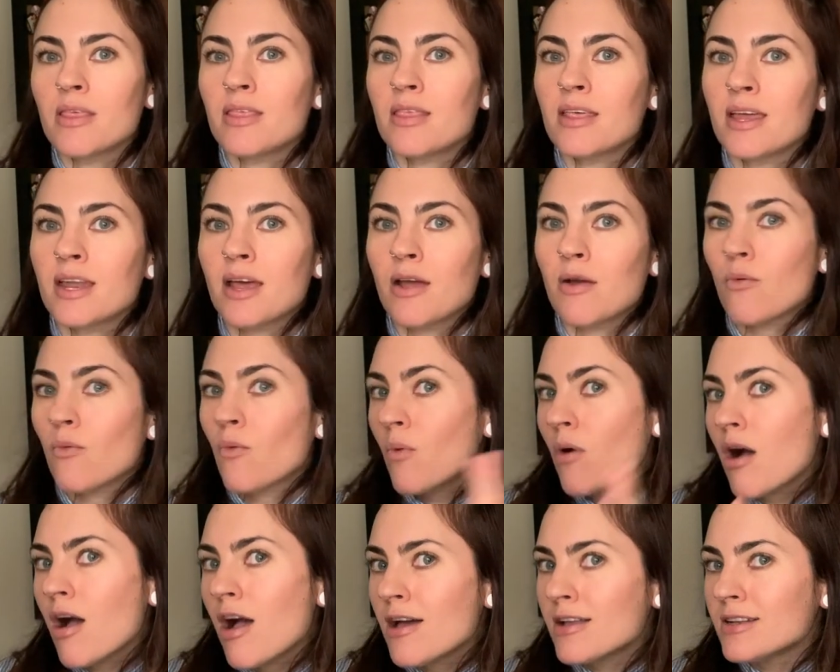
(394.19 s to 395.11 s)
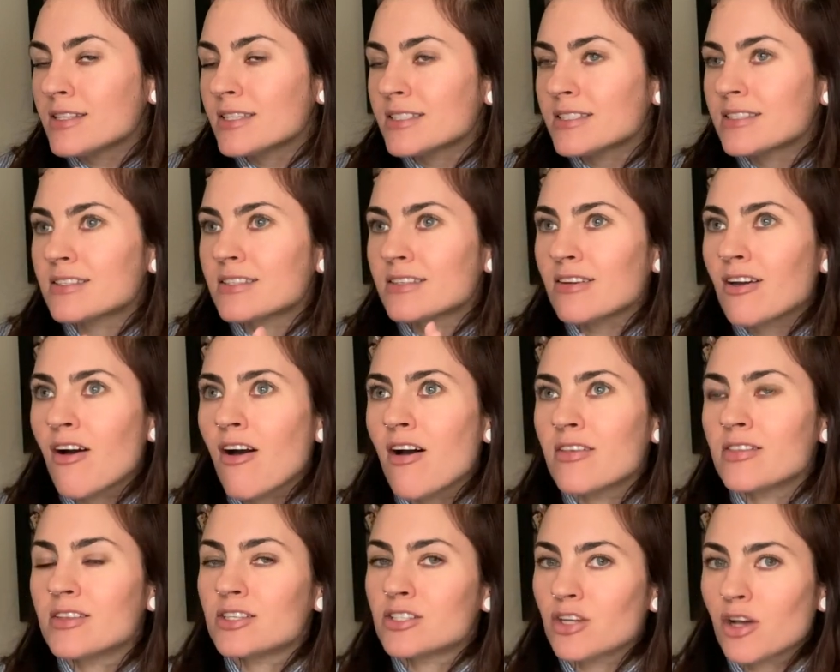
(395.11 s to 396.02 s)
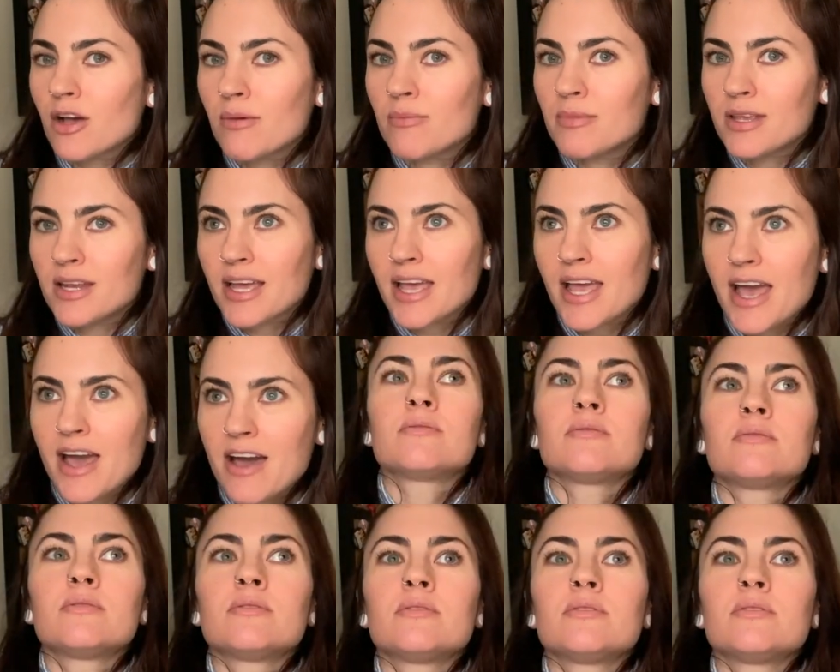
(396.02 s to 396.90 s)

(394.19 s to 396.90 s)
that I want, not the job that I have.